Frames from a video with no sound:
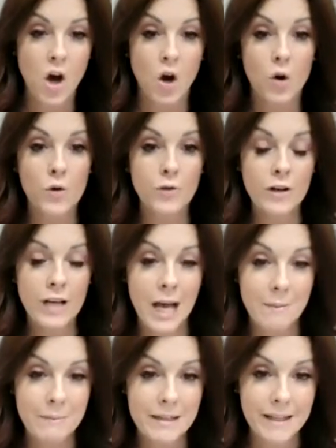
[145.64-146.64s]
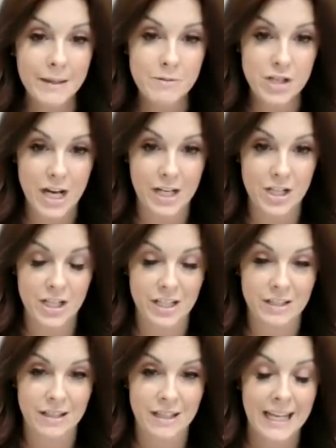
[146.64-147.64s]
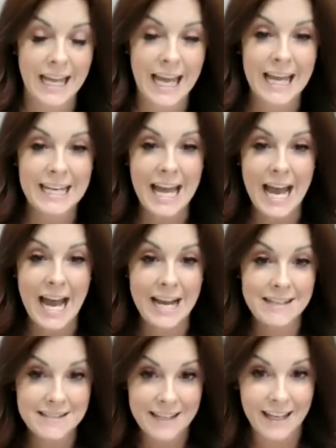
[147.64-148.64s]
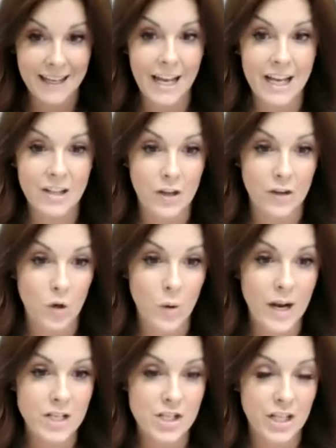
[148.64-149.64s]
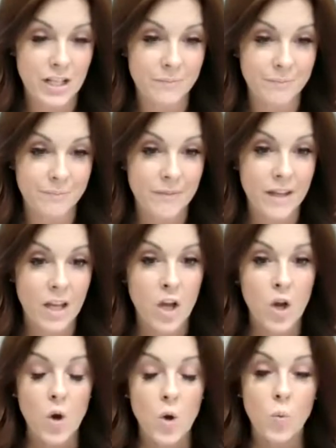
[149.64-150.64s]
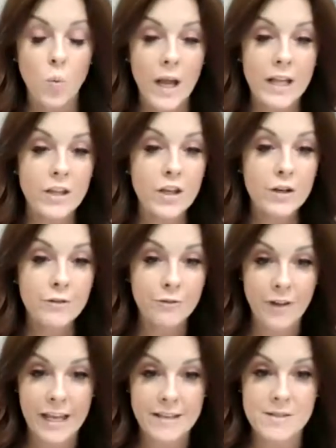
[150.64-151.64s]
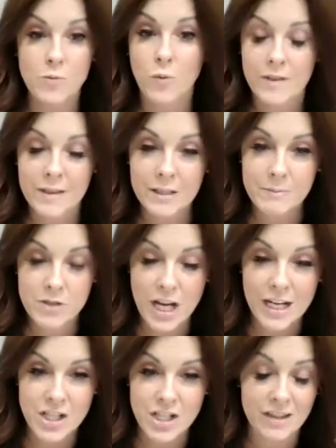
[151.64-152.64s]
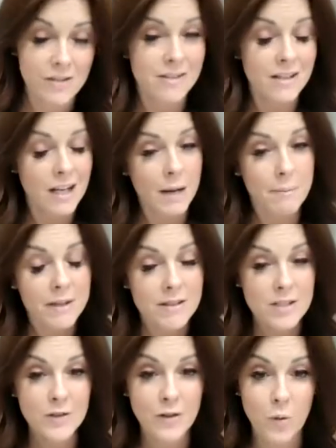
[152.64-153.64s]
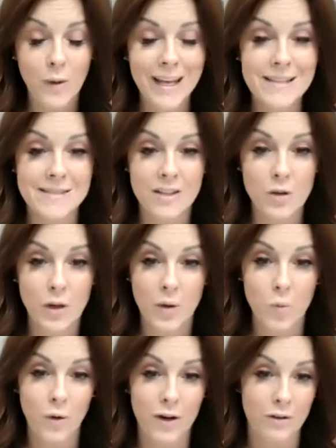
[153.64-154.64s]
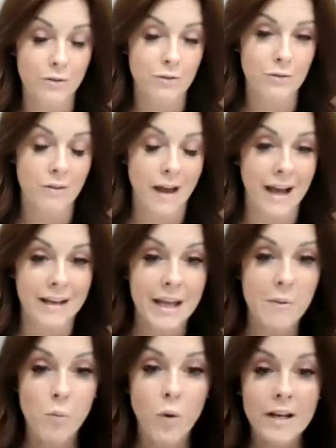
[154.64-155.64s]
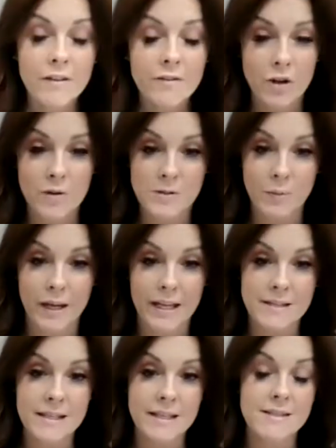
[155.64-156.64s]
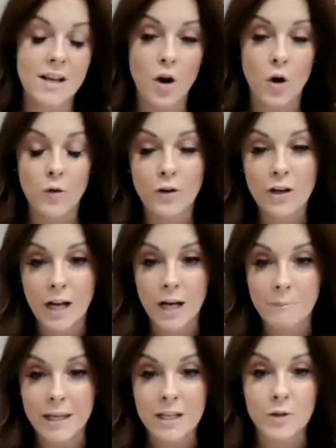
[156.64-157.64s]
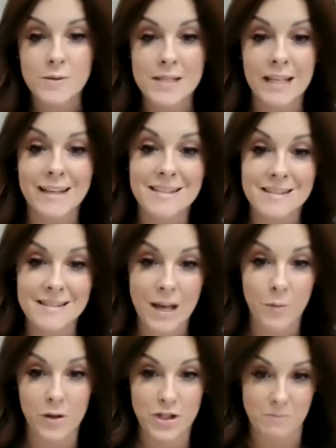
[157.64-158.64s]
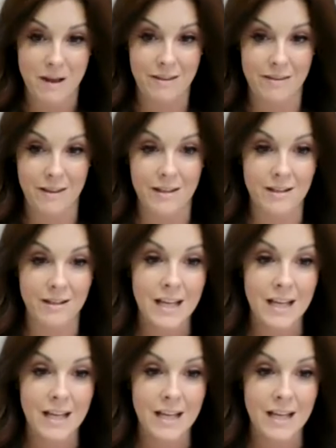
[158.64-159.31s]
overcoming the objection, and asking another question. When you're faced with an objection, there's a couple of different ways that you can work through that. And one of those ways is to overcome it using a sandwich method.